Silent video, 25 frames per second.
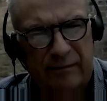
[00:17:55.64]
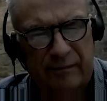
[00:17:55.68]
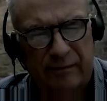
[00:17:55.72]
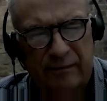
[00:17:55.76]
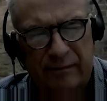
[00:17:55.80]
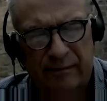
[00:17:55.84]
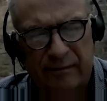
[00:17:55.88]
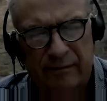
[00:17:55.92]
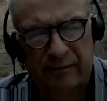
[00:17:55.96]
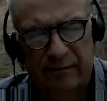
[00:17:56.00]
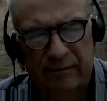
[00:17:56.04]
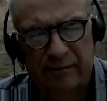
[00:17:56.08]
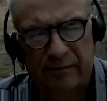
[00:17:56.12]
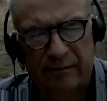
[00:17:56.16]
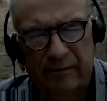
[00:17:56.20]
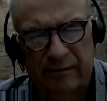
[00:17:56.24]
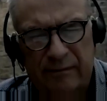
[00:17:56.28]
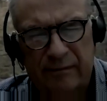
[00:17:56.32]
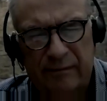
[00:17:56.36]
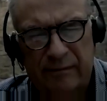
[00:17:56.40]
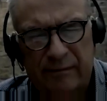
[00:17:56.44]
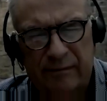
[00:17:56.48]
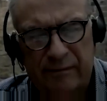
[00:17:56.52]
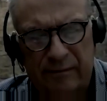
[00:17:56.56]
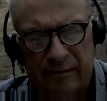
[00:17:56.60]

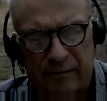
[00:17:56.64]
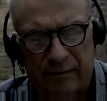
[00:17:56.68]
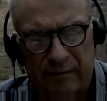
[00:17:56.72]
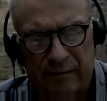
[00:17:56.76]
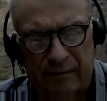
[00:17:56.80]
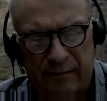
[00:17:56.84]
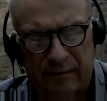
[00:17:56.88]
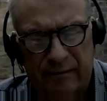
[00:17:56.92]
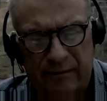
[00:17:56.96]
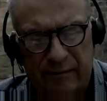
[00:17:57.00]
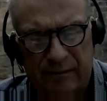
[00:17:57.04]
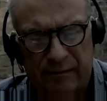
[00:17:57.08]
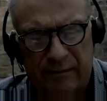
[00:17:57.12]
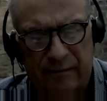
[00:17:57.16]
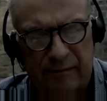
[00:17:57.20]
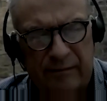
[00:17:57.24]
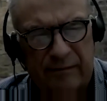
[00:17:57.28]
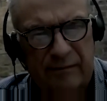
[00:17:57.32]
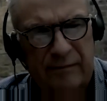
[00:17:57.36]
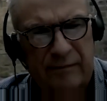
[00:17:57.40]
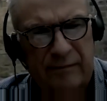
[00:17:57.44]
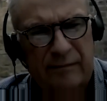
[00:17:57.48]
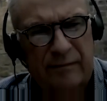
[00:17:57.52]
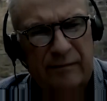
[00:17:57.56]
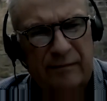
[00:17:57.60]

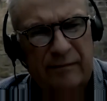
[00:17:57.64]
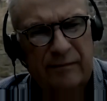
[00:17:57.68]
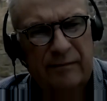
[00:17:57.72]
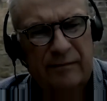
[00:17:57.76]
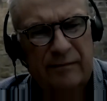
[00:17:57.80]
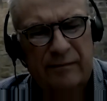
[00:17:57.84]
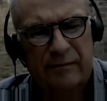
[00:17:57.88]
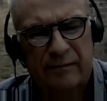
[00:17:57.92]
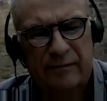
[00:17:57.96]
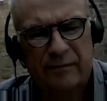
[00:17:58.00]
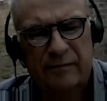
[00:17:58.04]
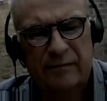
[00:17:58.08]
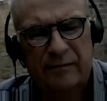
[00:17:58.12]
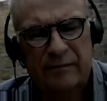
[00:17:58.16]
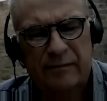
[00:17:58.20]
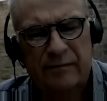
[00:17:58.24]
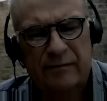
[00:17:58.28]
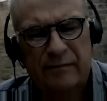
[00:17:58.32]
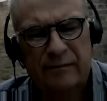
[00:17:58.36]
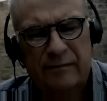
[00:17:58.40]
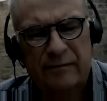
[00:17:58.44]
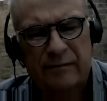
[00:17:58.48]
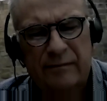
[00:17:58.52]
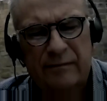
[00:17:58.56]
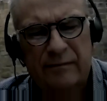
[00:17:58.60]

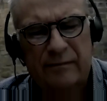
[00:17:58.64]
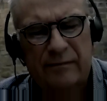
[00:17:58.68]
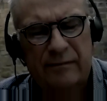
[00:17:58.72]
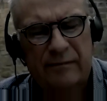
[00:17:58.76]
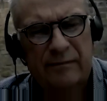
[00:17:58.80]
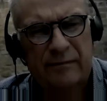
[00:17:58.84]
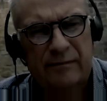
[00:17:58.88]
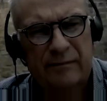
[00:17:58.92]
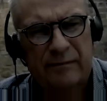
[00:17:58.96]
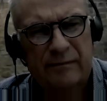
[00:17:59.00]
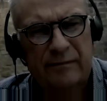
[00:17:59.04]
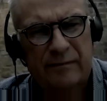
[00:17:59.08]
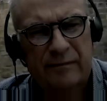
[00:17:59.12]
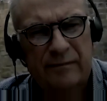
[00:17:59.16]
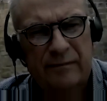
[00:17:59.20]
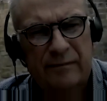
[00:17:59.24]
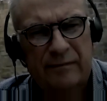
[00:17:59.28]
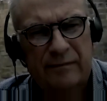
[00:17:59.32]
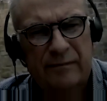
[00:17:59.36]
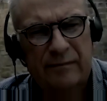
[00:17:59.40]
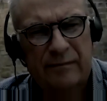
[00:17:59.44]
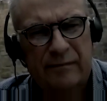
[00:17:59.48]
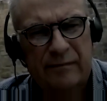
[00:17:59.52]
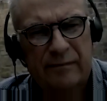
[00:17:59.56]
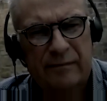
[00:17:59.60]

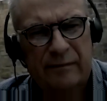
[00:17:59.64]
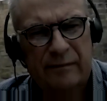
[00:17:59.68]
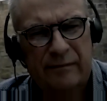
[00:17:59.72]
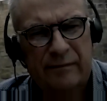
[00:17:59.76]
[no speech]